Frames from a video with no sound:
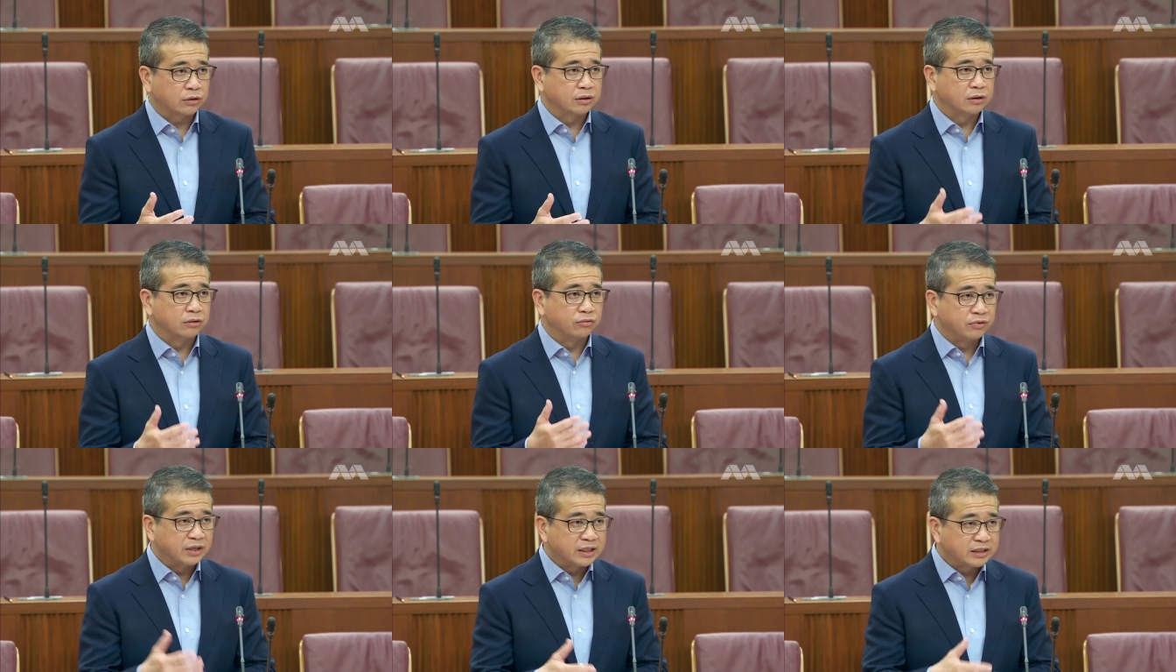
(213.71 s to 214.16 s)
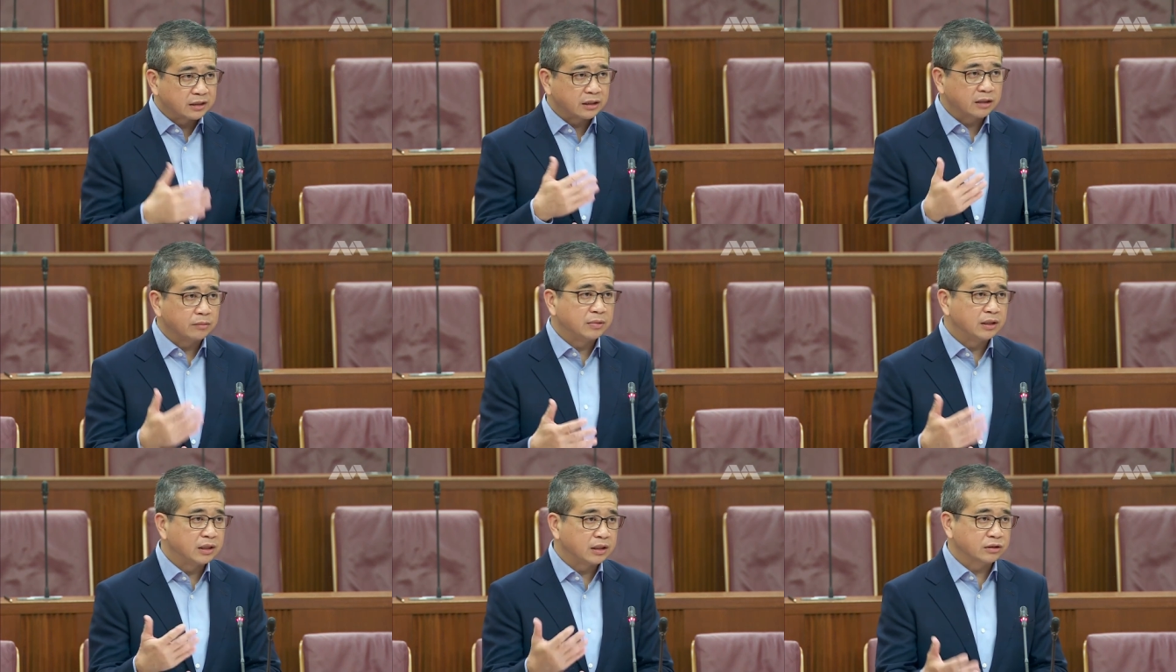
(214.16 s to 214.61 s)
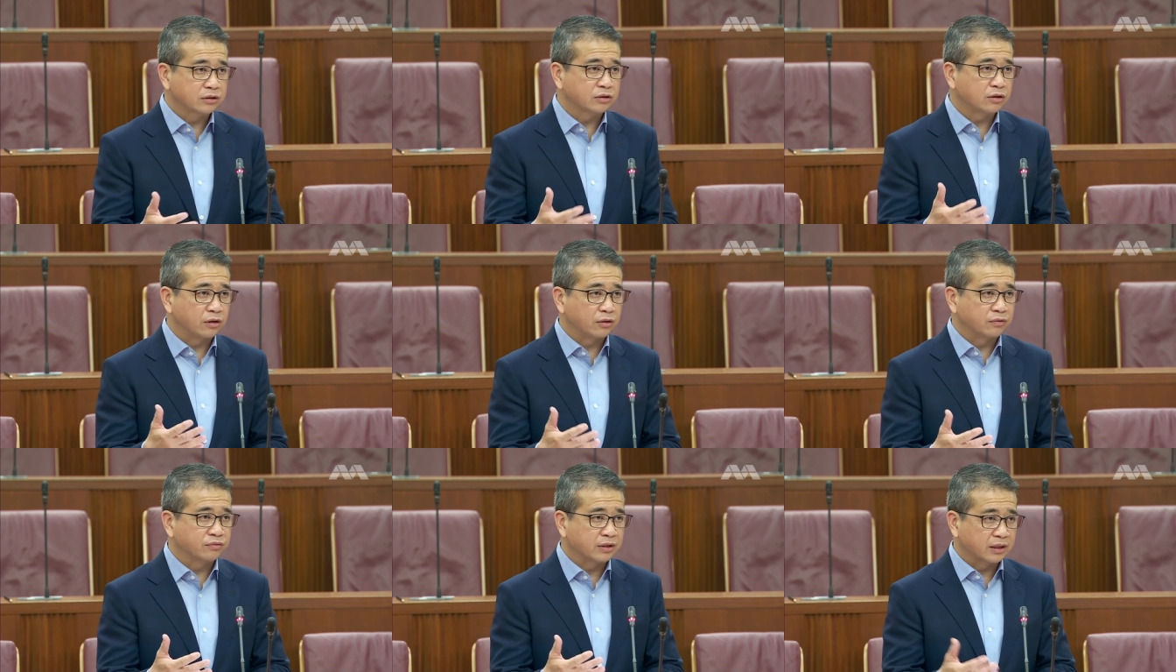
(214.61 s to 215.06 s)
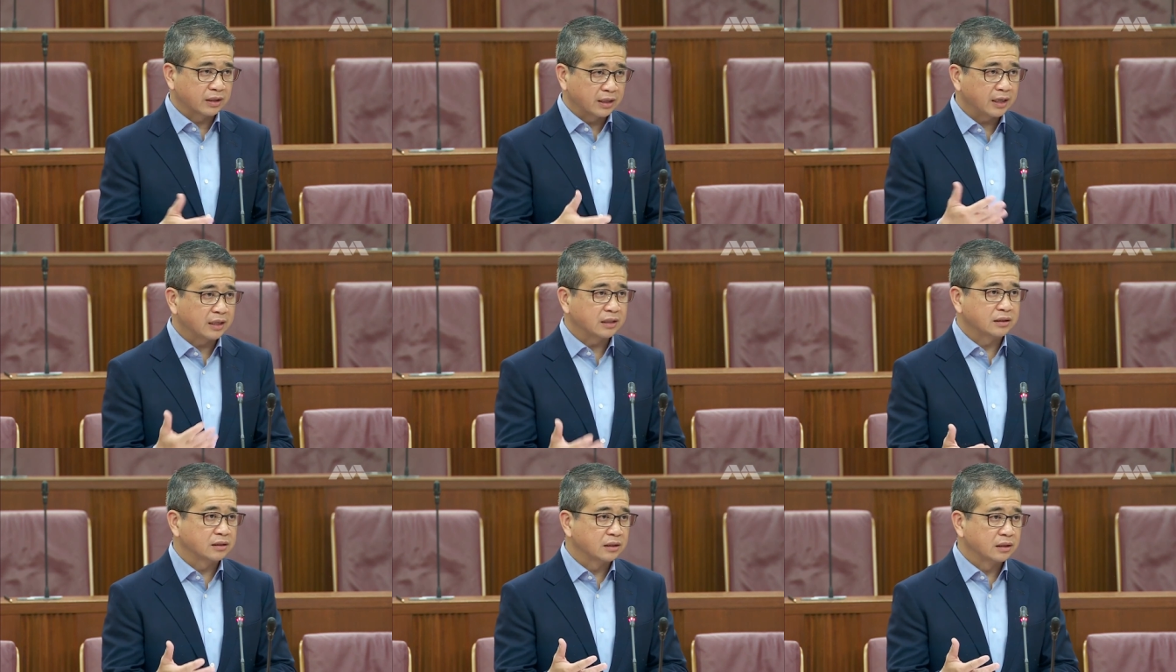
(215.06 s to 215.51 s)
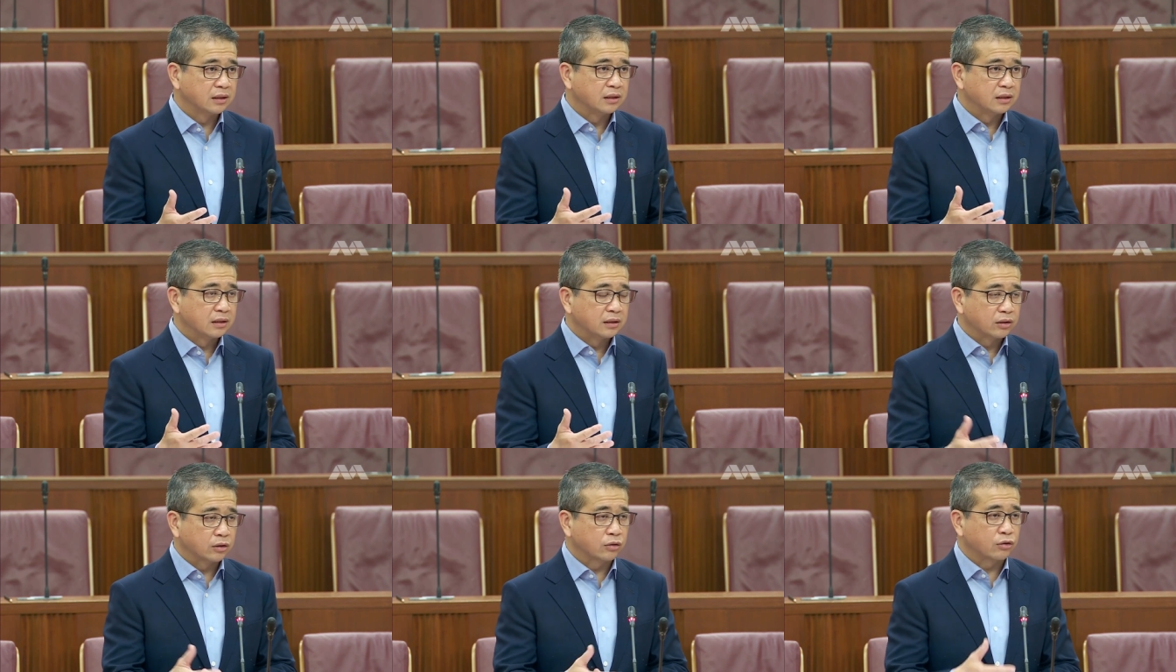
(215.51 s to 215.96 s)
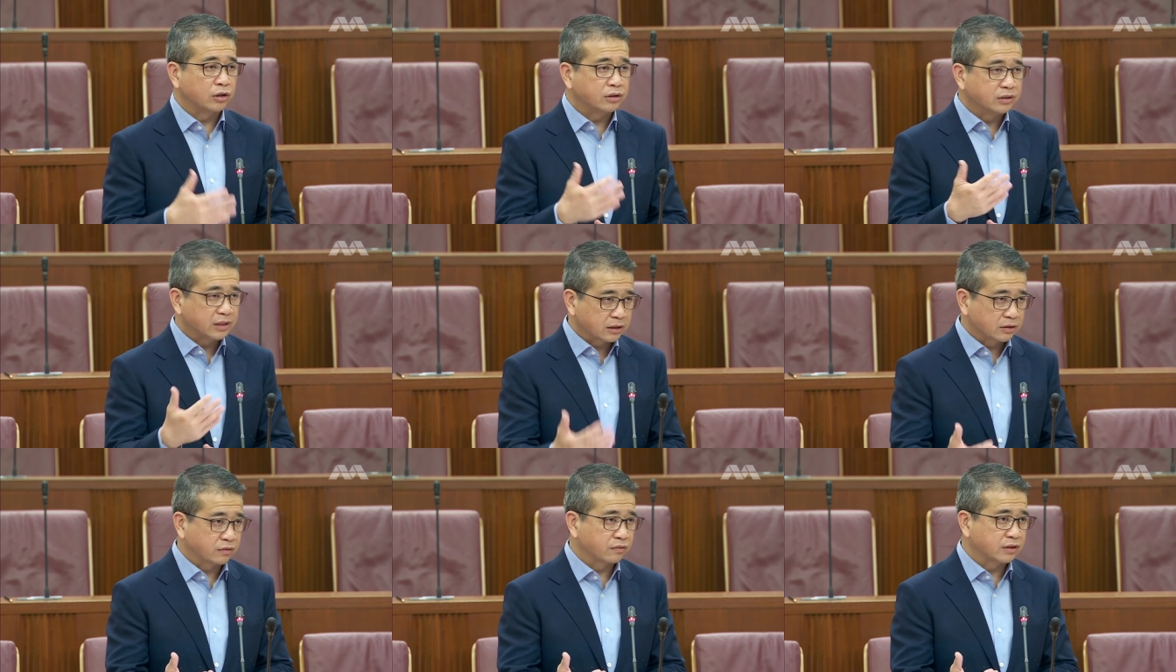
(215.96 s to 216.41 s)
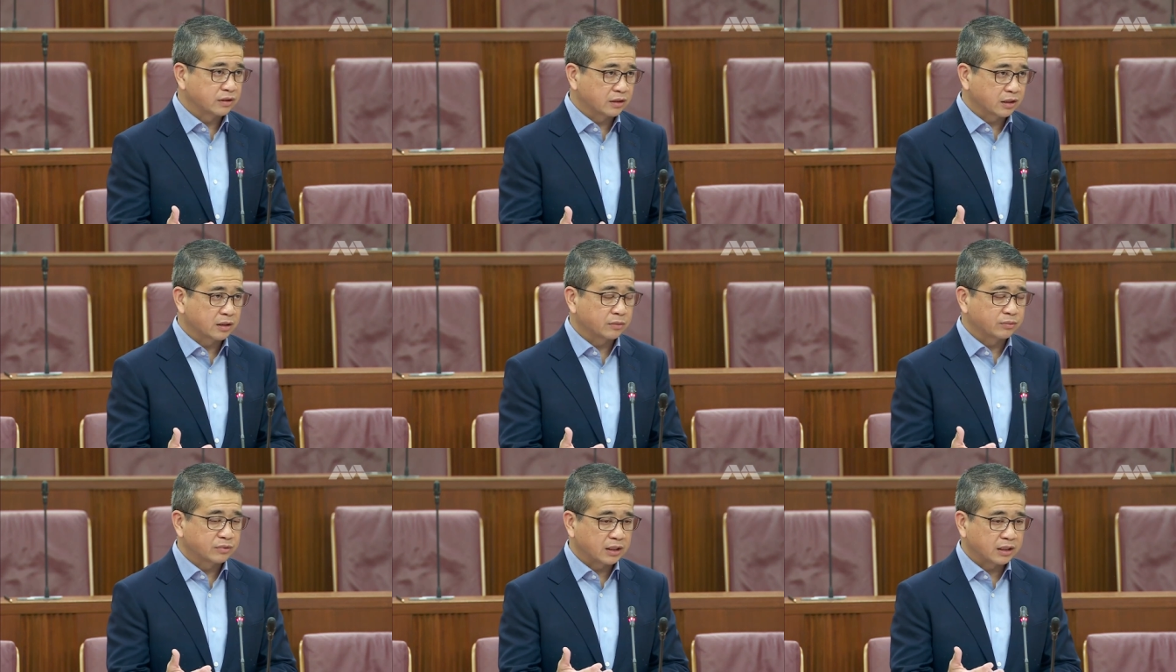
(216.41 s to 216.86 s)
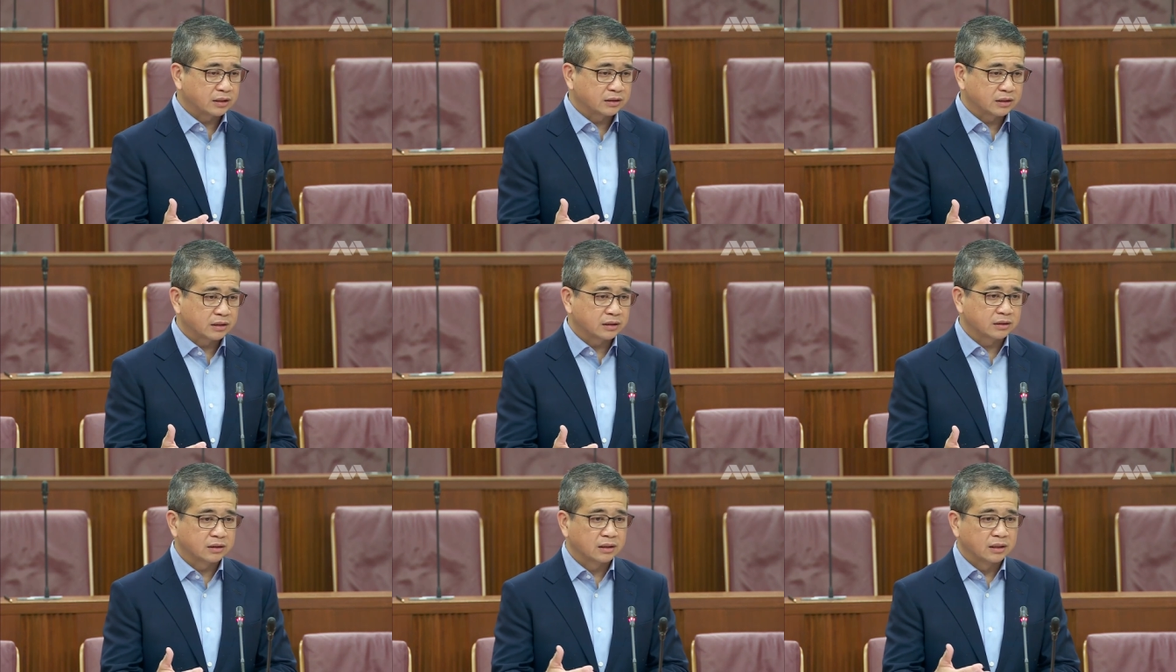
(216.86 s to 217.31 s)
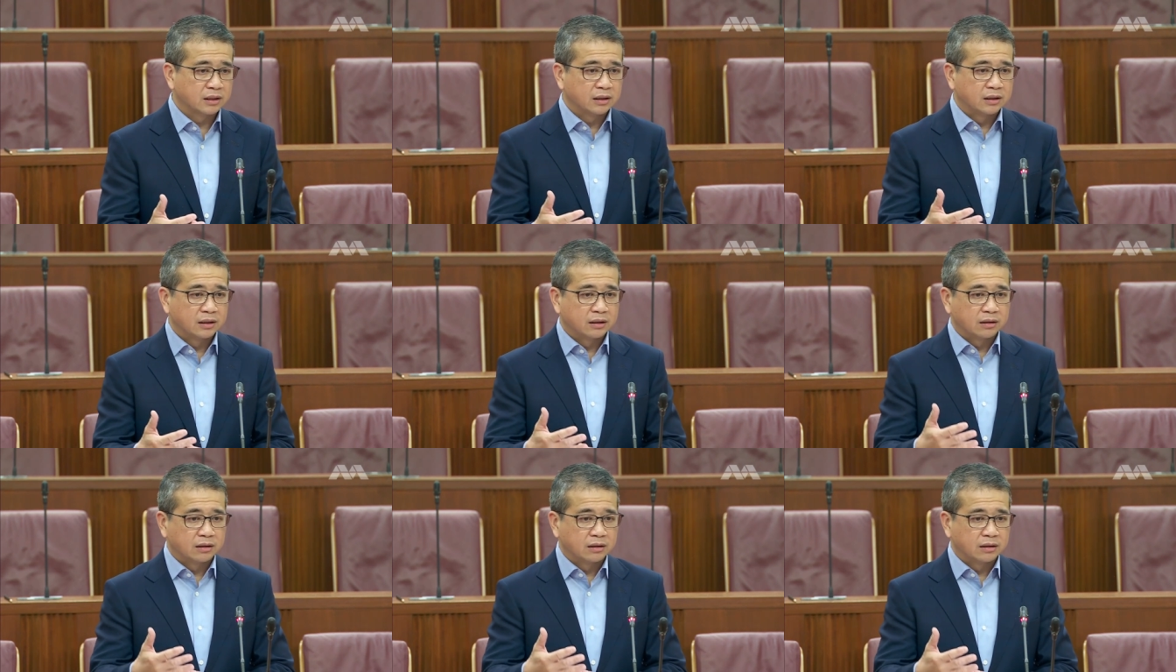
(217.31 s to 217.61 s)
on the reasonableness of the case, the context of the circumstances,